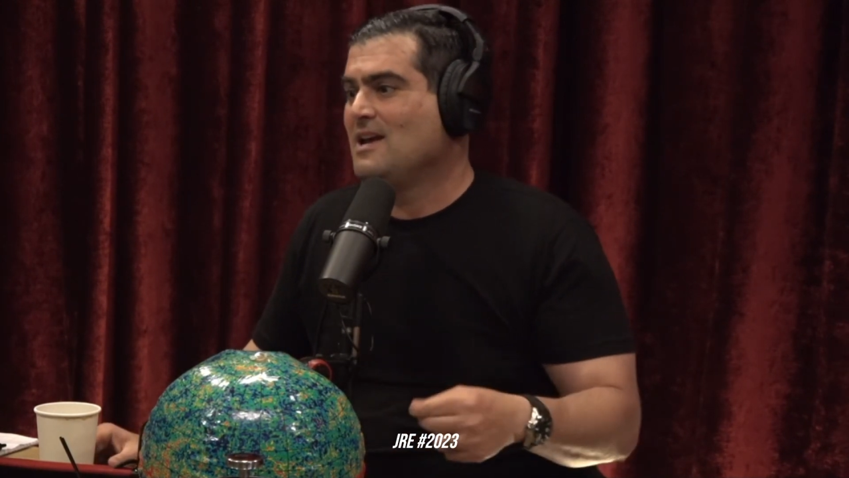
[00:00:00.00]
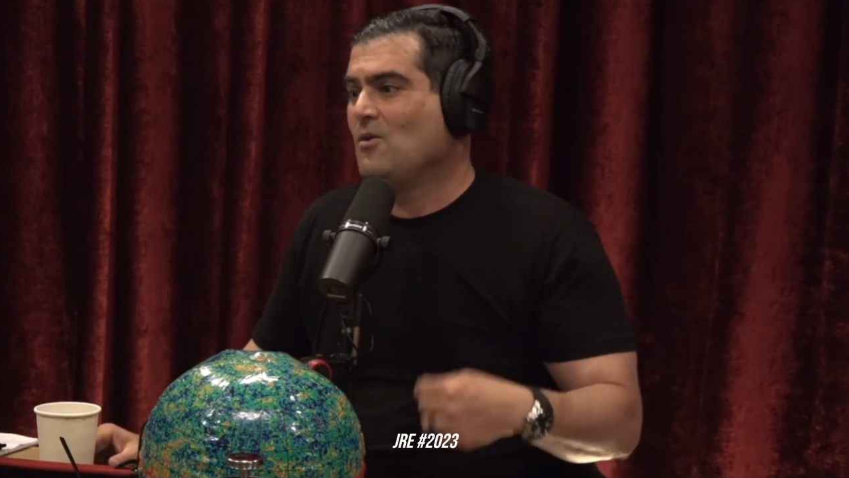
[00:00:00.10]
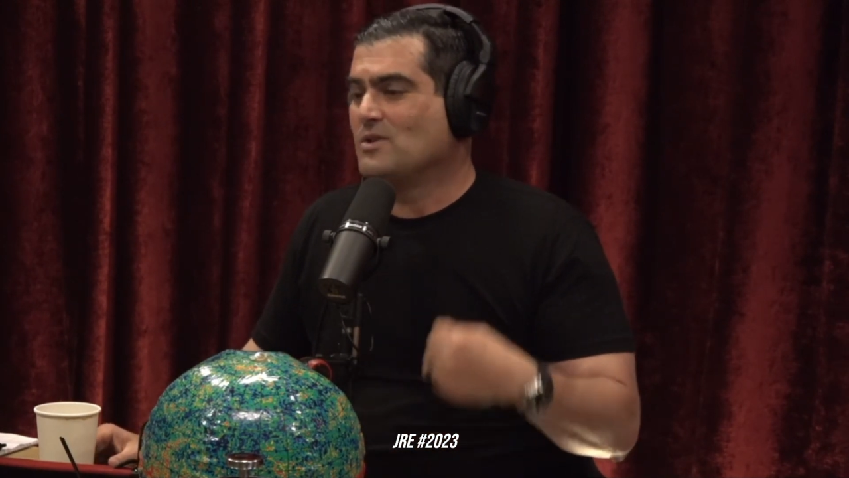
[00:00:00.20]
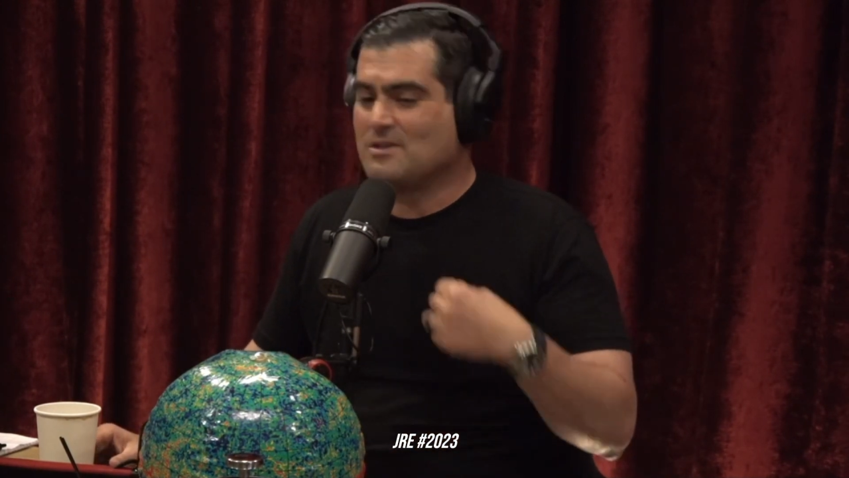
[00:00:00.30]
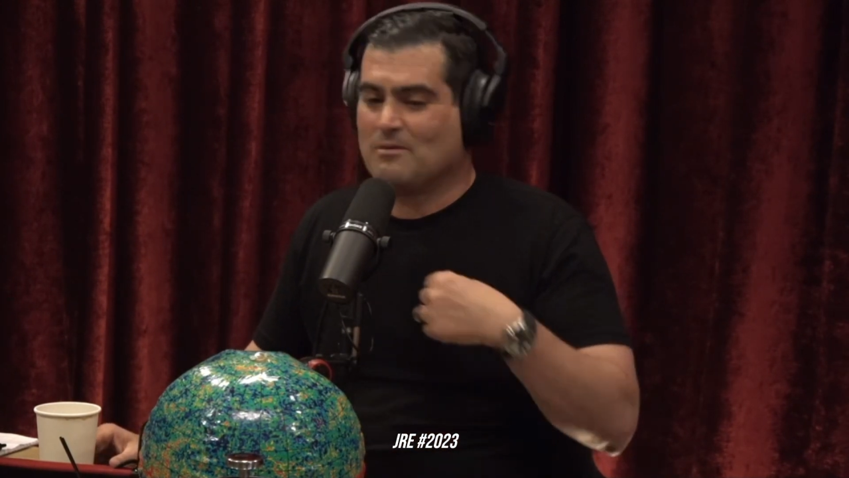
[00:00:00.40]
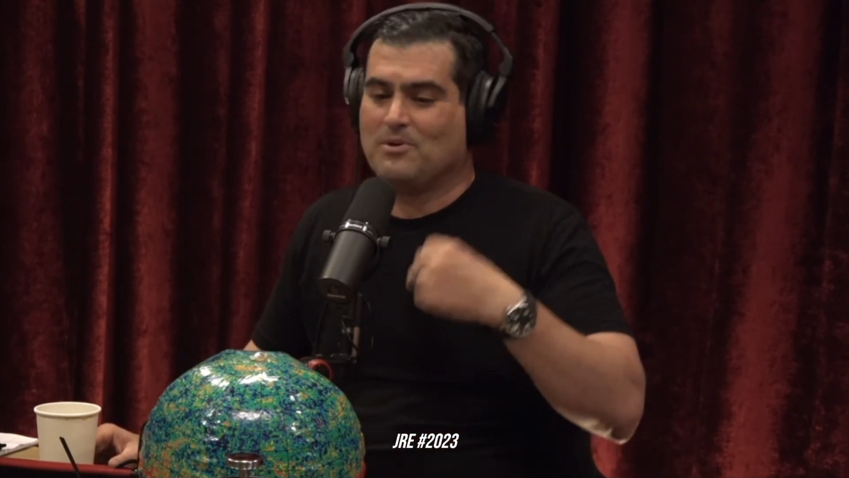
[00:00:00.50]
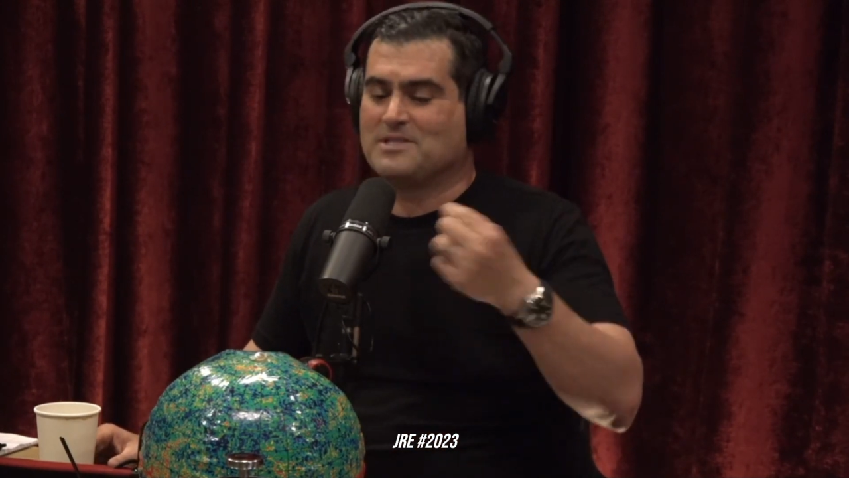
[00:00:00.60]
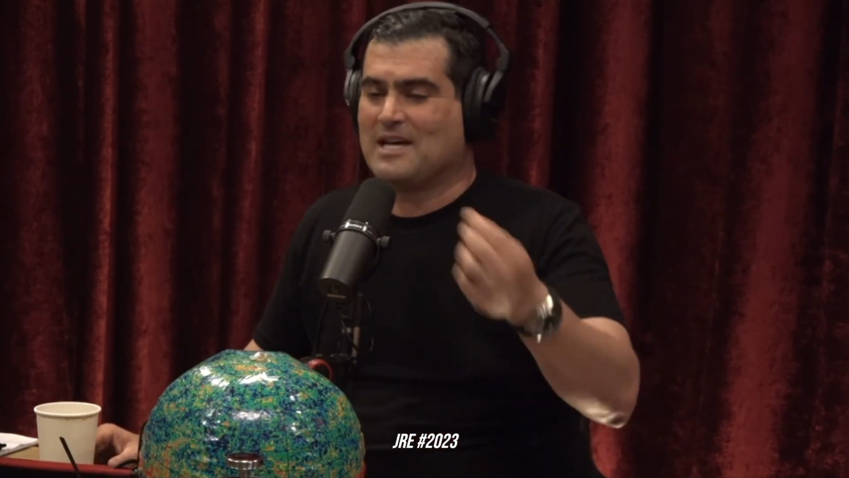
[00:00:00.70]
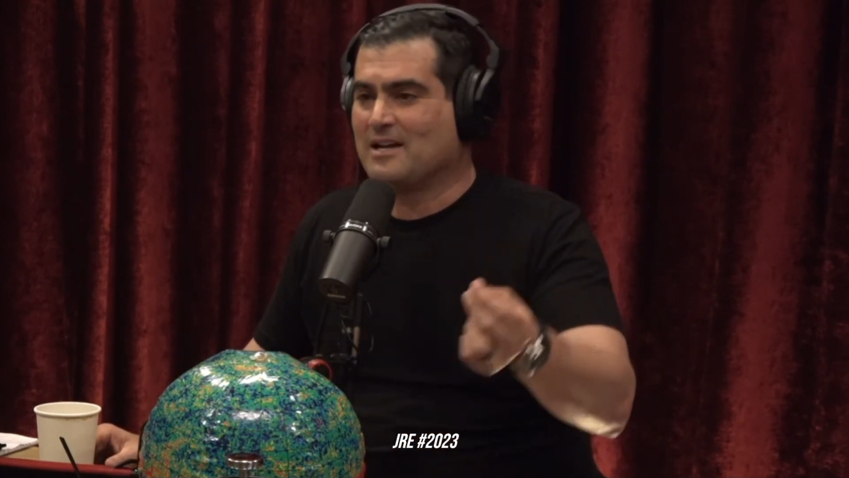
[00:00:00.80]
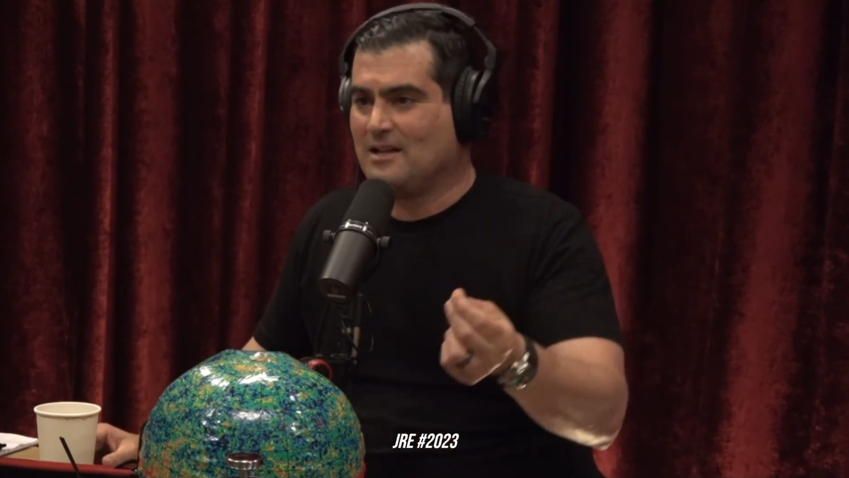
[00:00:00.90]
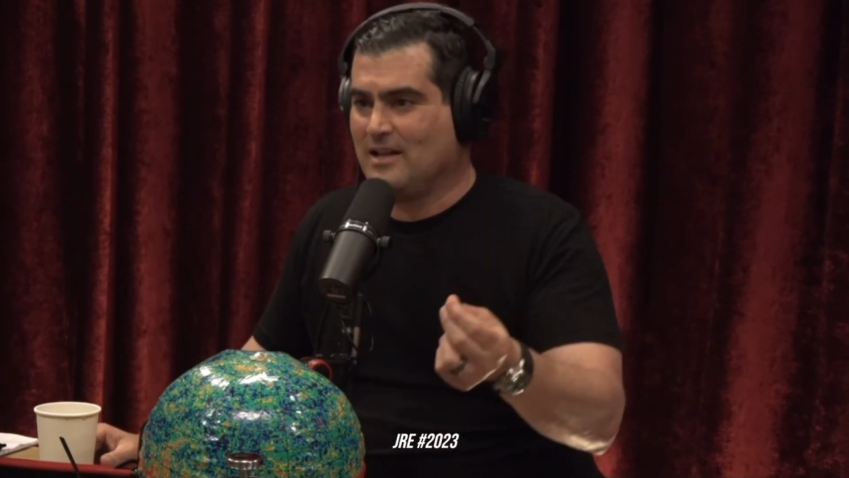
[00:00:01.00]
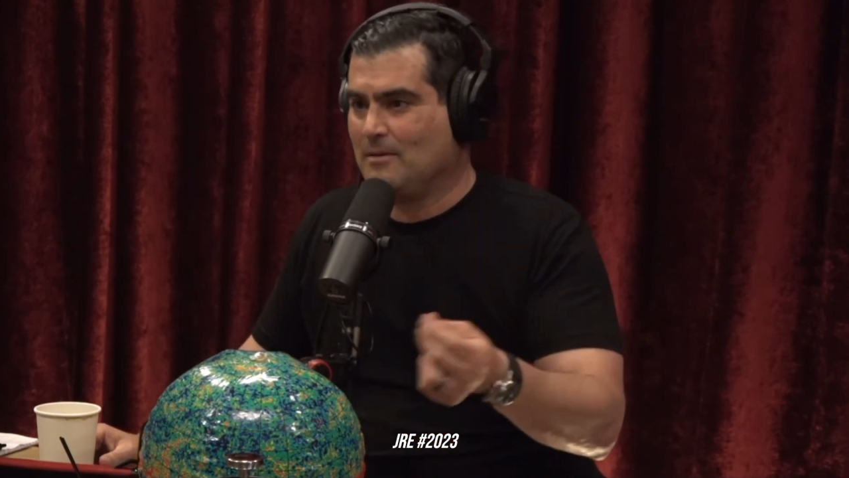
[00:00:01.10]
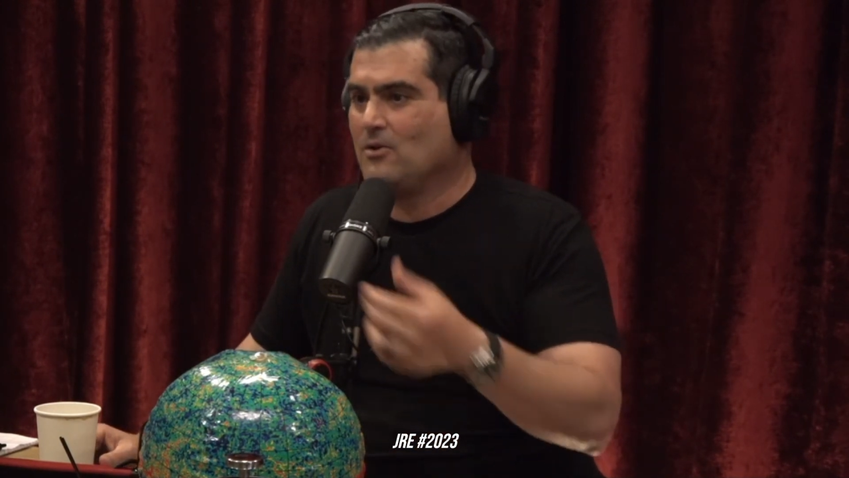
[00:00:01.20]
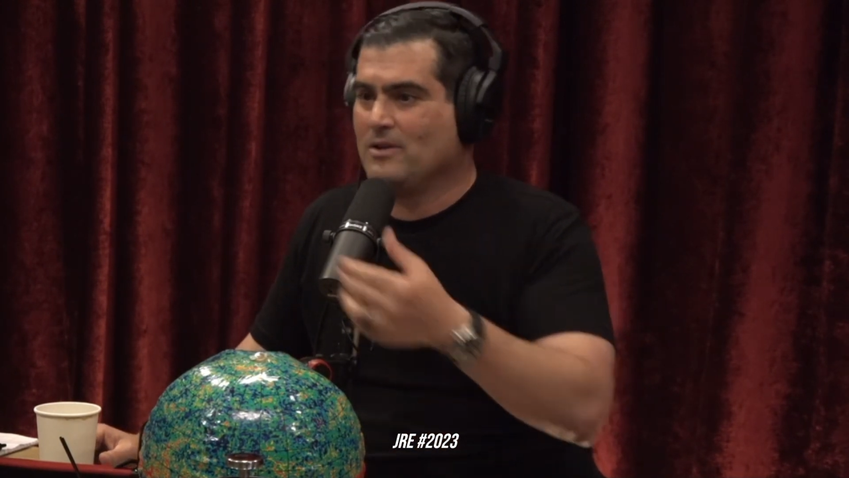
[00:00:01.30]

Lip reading: when someone puts out a claim, oh,